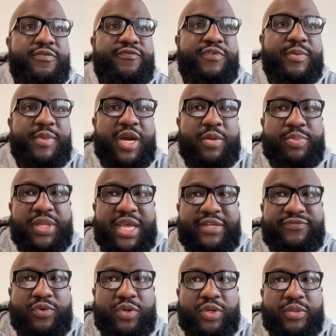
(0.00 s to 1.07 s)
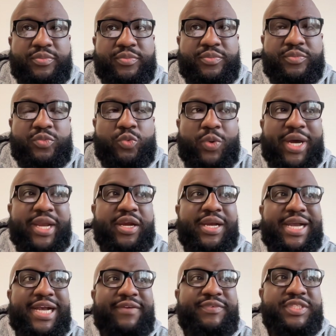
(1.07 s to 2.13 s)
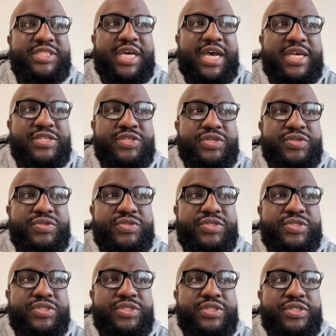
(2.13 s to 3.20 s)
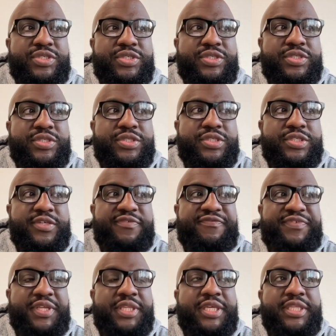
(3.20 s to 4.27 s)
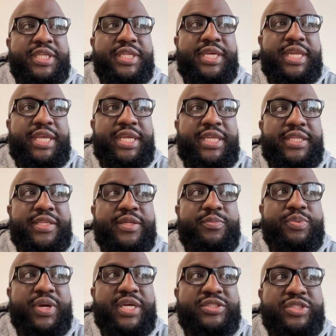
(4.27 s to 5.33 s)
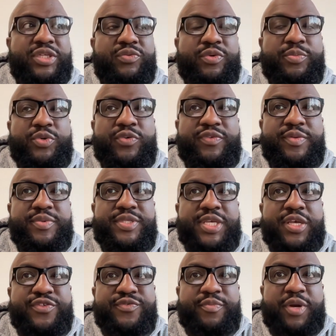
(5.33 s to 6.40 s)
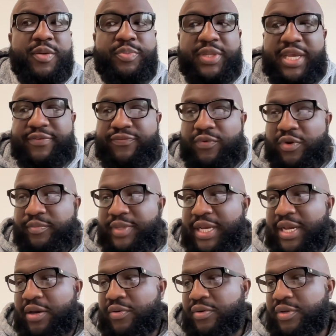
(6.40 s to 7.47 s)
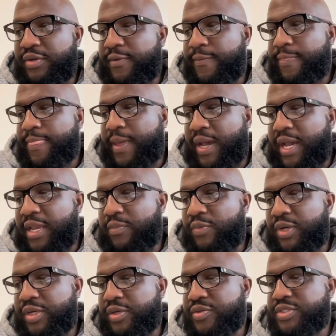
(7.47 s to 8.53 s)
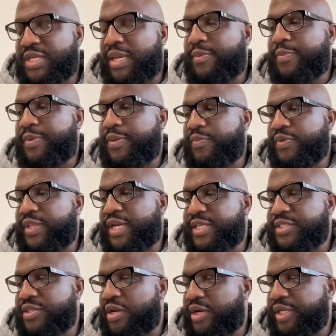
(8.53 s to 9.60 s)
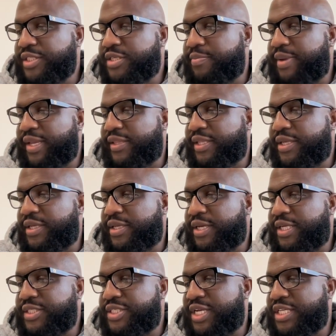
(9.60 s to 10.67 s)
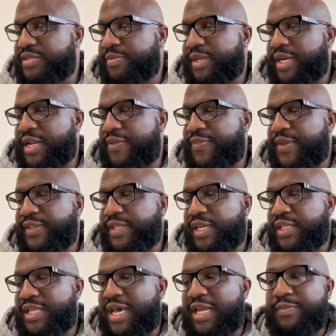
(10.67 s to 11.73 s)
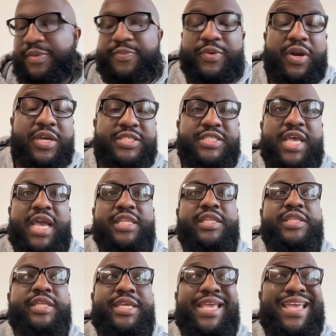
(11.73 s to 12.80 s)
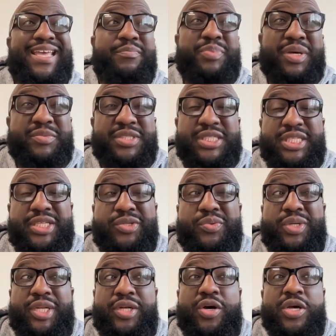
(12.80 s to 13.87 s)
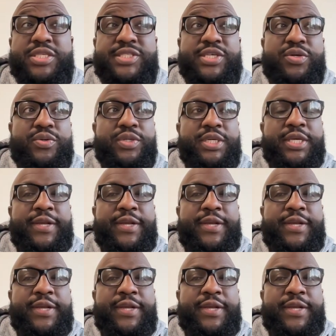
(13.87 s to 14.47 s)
from our platform? Why are advertisers feeling the need and the pressure to remove themselves from our platform? Now, I am one of those type of people that is starting to make the adjustment, and I think that a lot of people are silently and publicly doing it also,